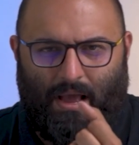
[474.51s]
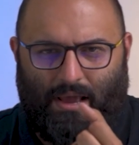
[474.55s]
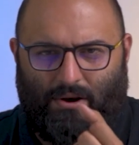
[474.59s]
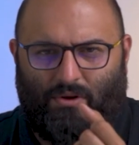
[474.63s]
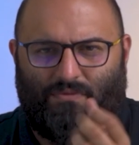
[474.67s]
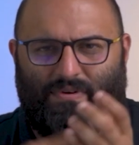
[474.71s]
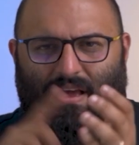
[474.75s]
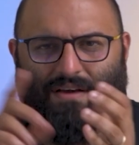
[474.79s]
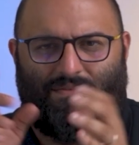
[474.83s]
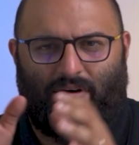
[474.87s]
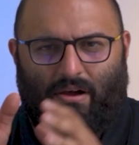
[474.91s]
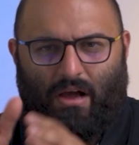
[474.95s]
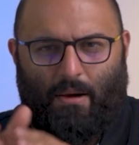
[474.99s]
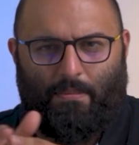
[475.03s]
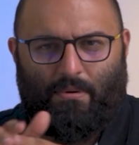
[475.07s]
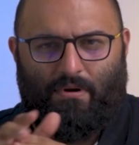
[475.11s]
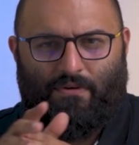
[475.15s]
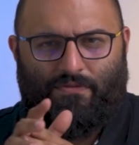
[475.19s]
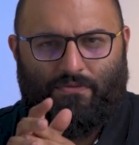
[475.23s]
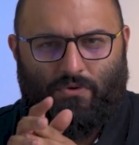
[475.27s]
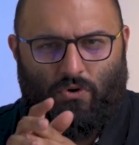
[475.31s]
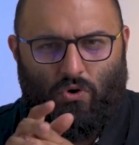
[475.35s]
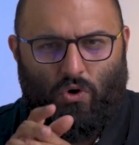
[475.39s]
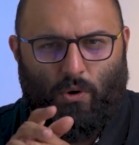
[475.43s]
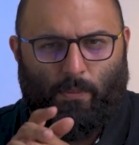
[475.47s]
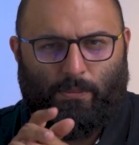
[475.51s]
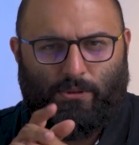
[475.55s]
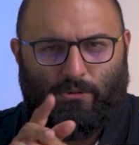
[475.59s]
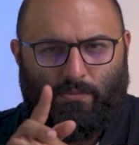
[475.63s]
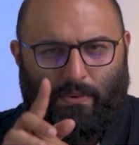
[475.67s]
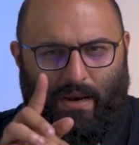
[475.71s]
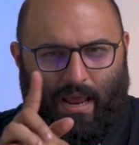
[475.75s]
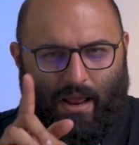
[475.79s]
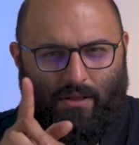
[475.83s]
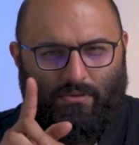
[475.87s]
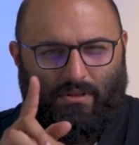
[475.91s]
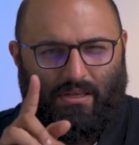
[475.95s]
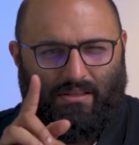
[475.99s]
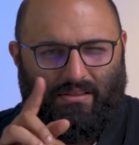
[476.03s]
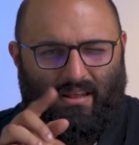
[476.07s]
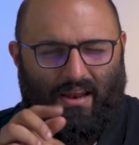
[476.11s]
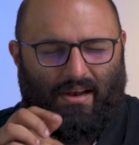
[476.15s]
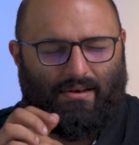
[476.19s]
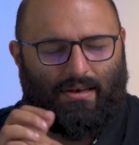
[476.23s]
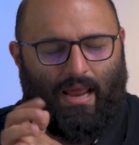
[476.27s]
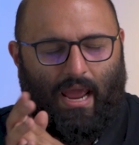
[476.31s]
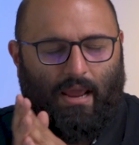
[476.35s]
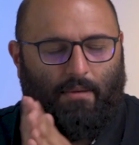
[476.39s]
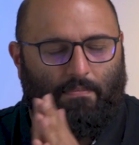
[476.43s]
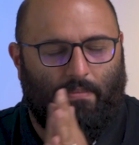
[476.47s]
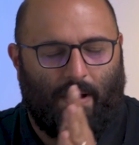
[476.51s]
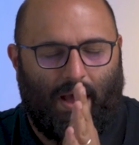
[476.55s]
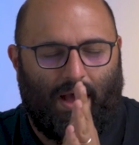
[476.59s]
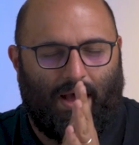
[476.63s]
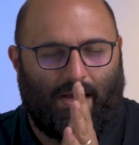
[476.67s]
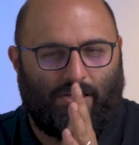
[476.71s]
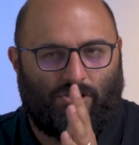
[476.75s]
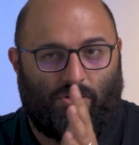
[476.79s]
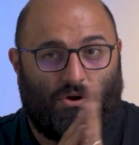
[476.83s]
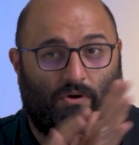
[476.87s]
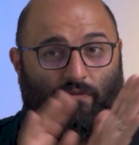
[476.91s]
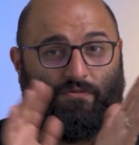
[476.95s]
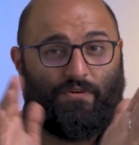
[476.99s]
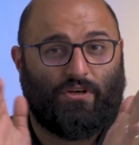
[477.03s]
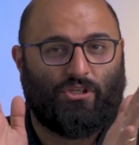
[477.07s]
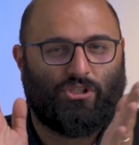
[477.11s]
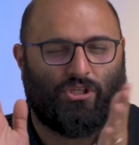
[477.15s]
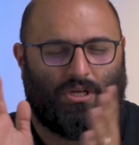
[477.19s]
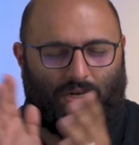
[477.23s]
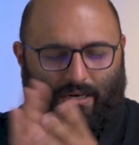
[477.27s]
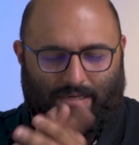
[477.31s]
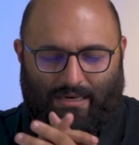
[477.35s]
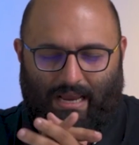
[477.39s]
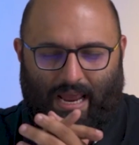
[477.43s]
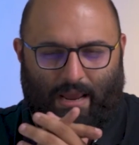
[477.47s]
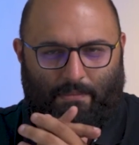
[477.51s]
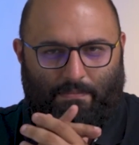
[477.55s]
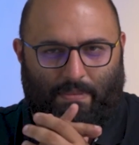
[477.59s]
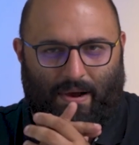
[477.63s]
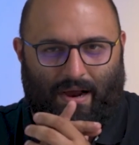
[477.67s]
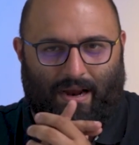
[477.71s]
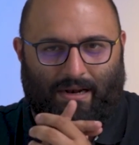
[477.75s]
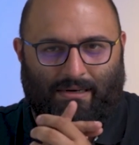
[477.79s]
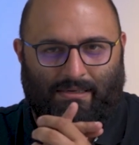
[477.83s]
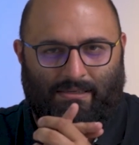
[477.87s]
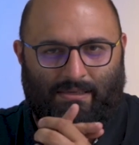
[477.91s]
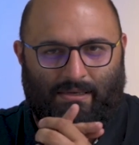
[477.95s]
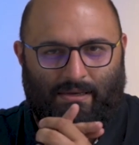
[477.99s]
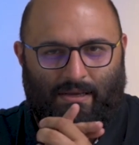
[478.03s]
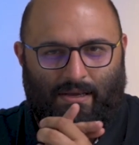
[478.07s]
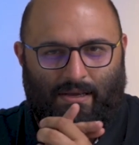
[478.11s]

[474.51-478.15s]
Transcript: I know we have a couple of coupes, but I don't think there are Type Rs or official Type Rs.